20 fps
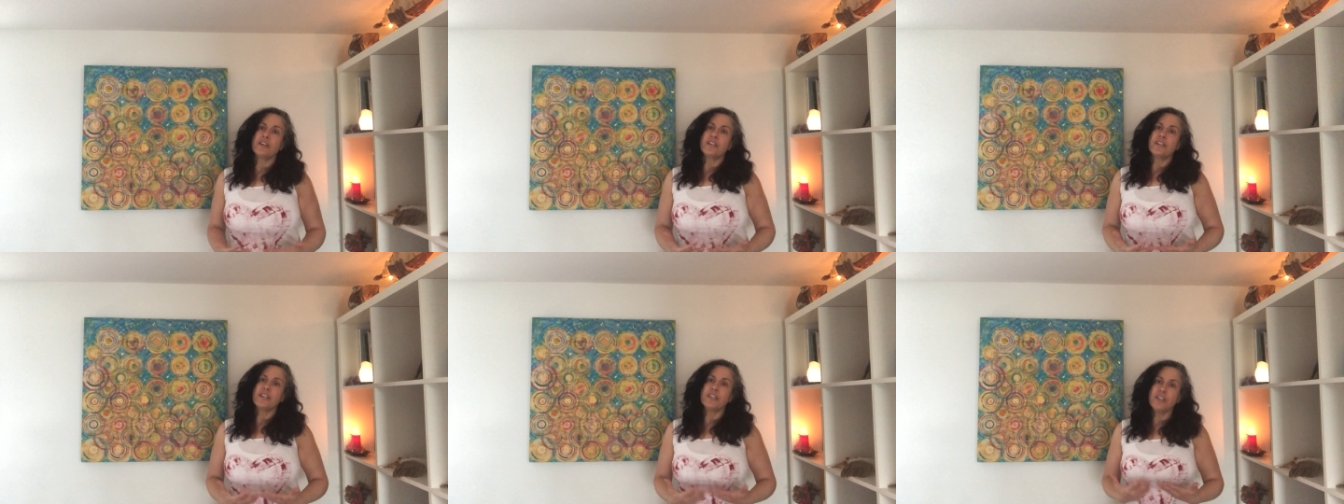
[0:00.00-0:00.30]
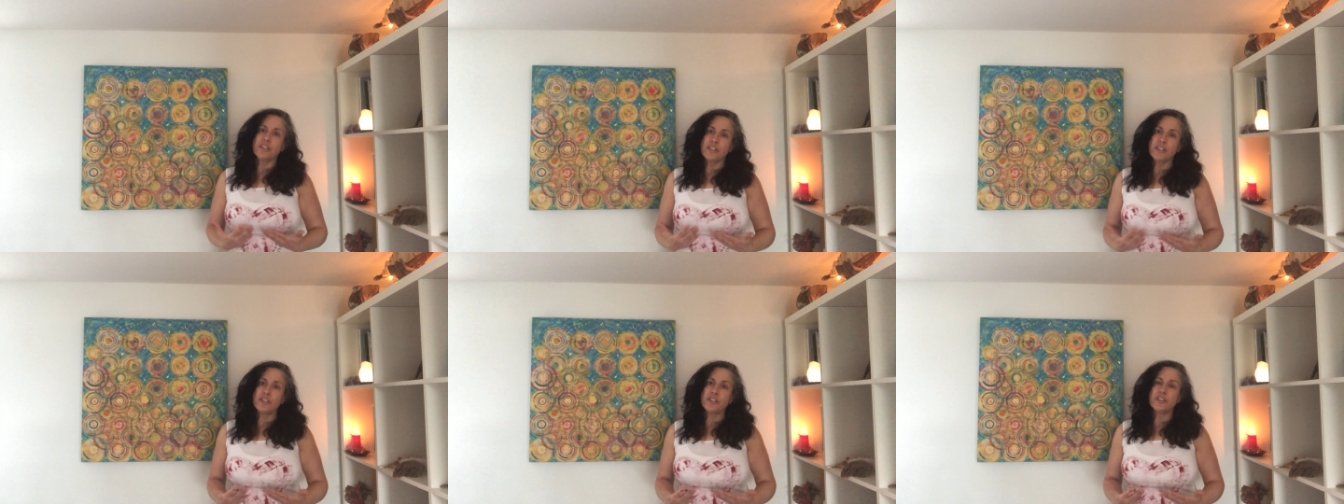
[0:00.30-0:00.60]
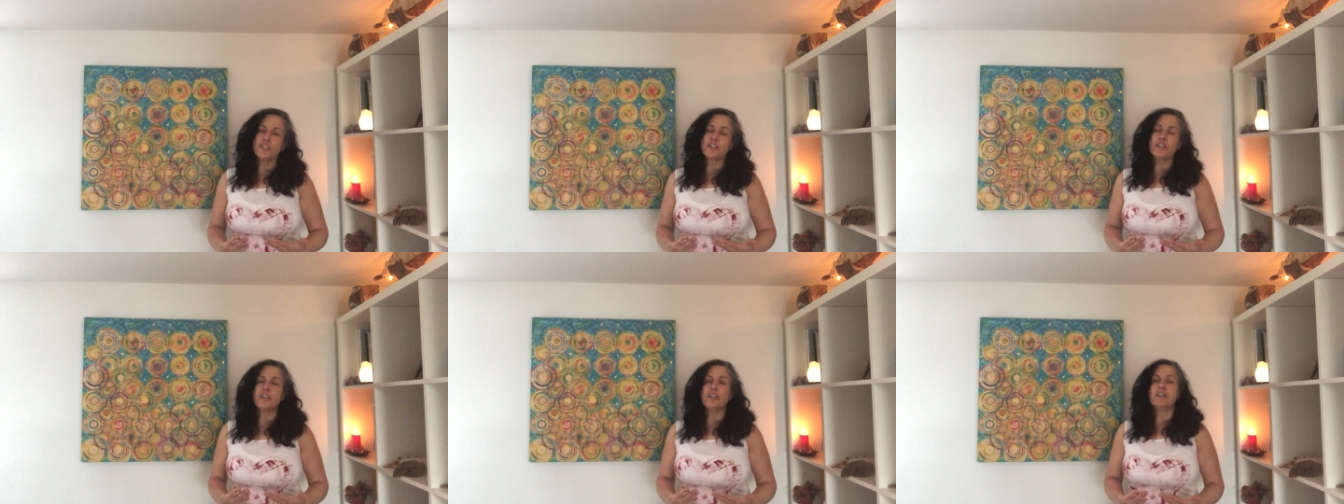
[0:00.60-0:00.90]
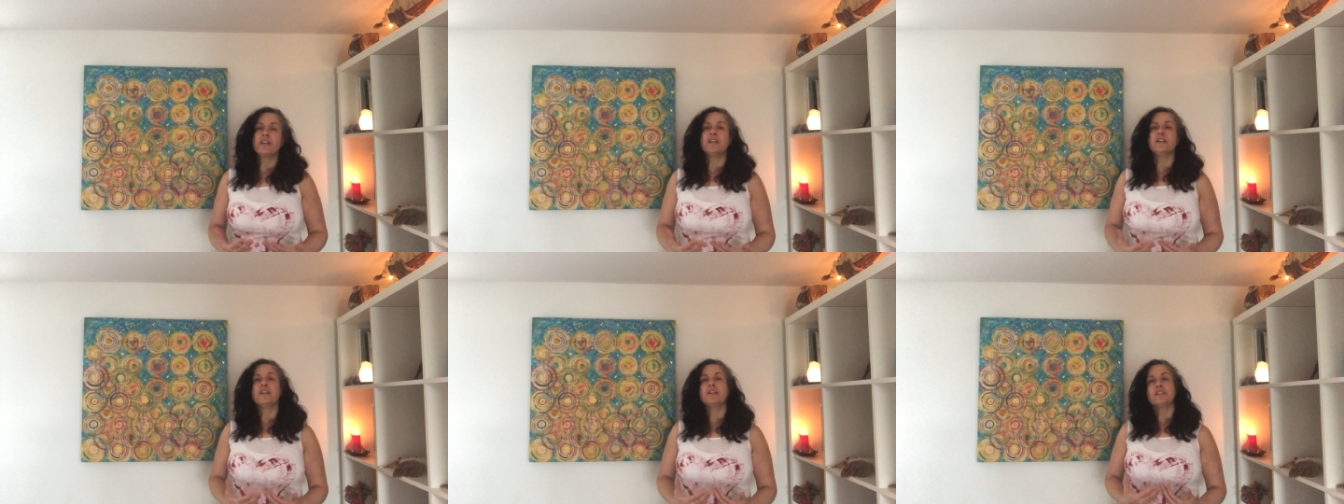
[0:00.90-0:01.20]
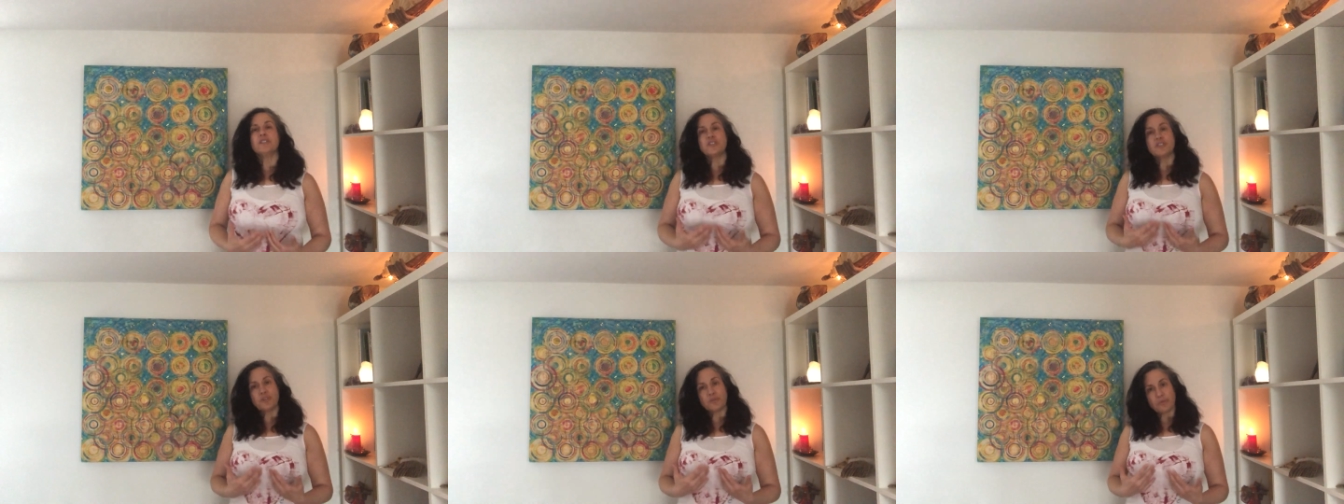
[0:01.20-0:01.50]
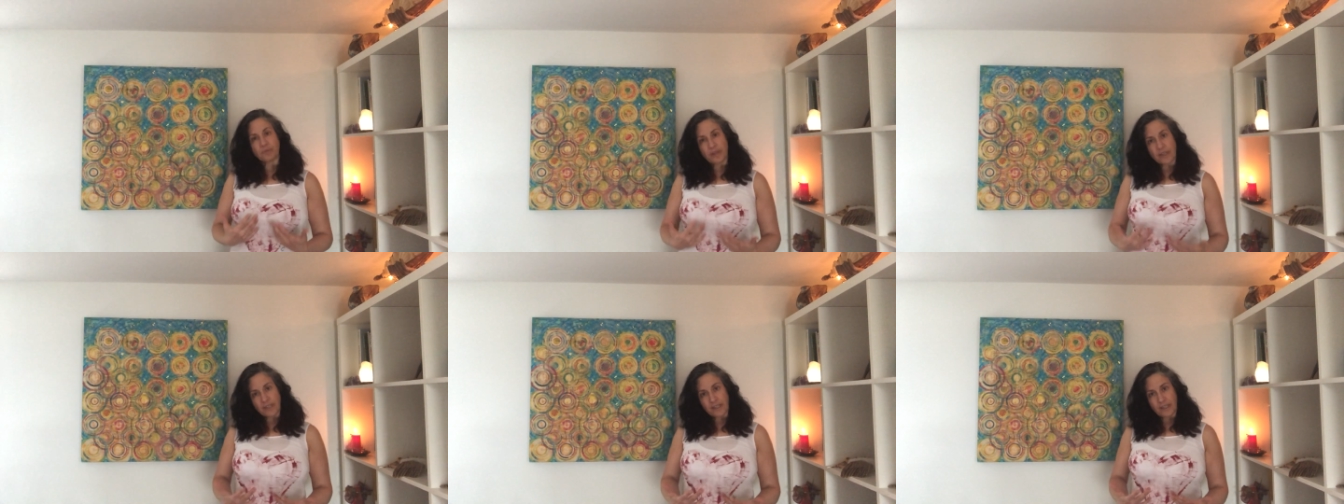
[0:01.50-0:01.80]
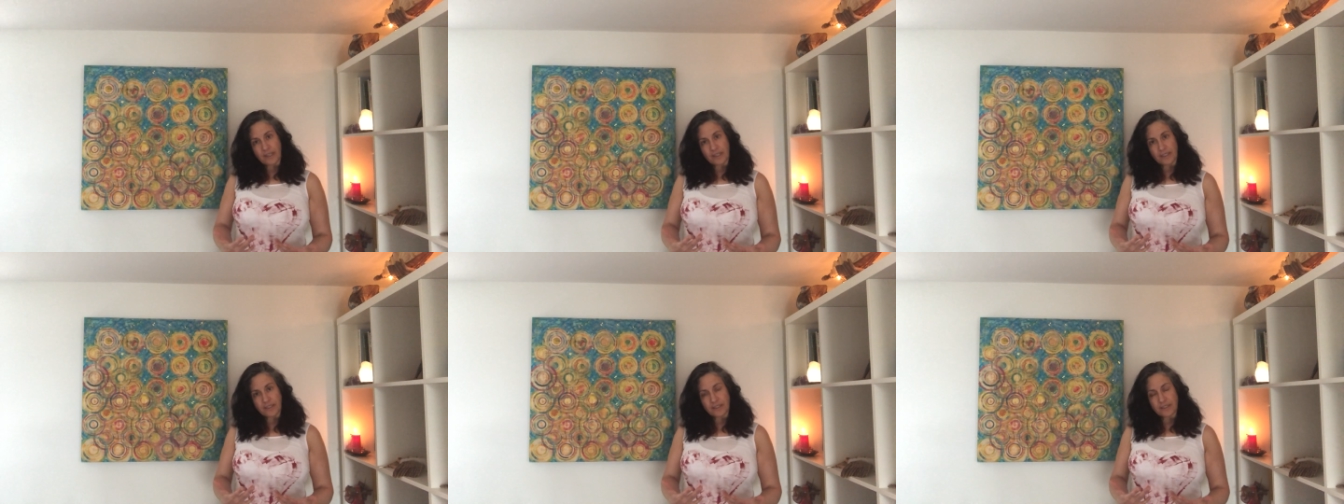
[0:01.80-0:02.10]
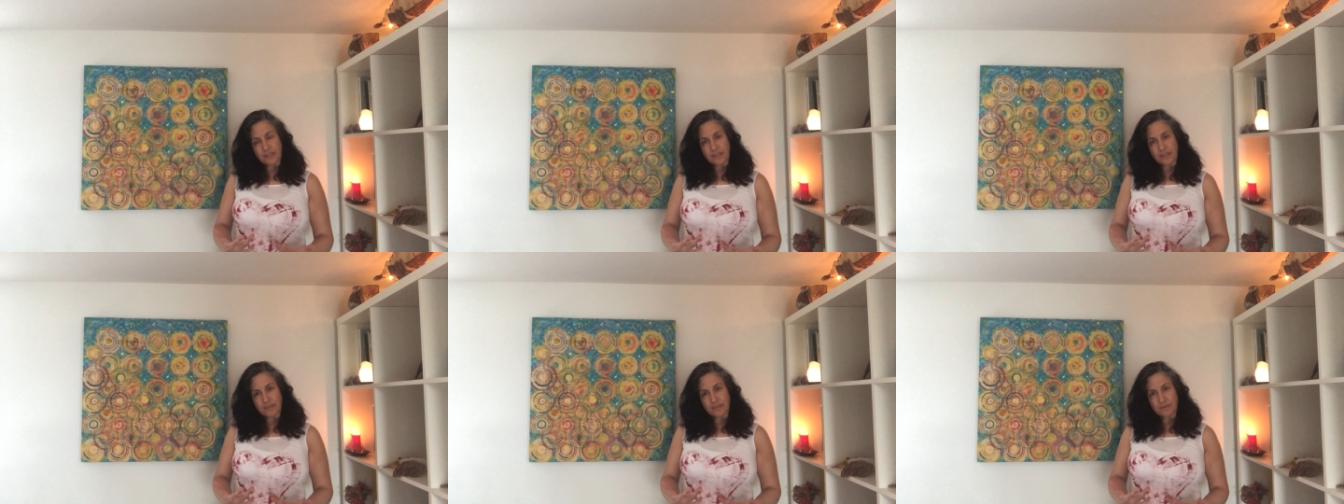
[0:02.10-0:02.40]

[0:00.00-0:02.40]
here to radiate.